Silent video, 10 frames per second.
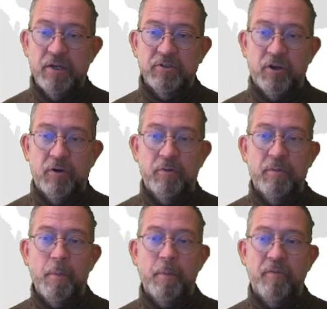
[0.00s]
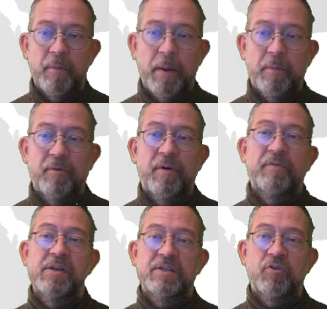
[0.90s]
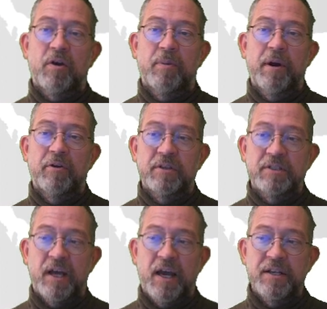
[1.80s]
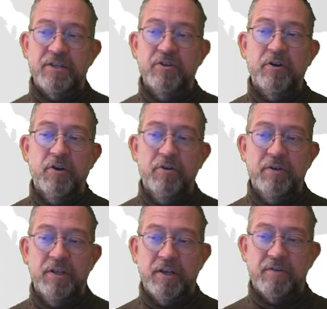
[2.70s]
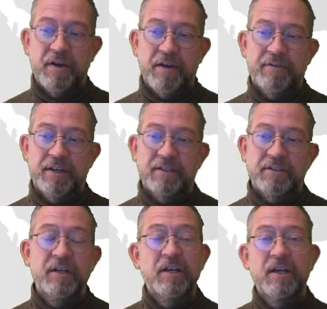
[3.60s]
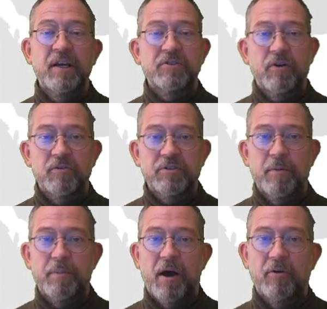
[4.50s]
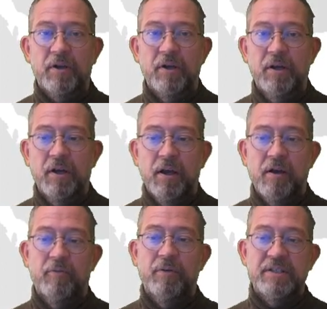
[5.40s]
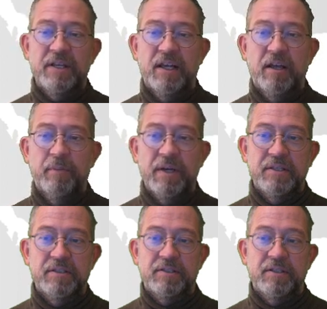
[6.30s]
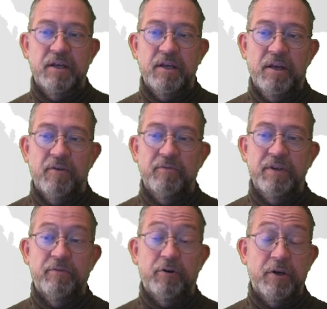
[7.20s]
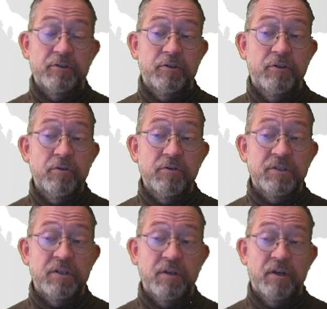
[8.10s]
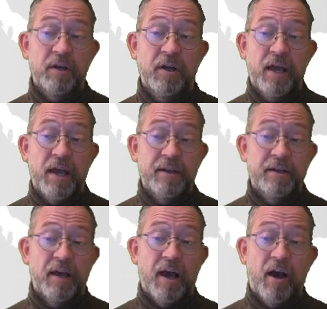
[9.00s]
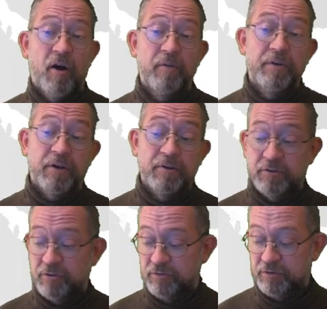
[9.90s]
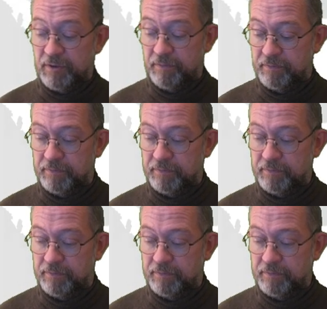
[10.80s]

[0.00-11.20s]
so remember when we talk about design it's not only the graphics it's also about which elements we were going to use and how are we going to use them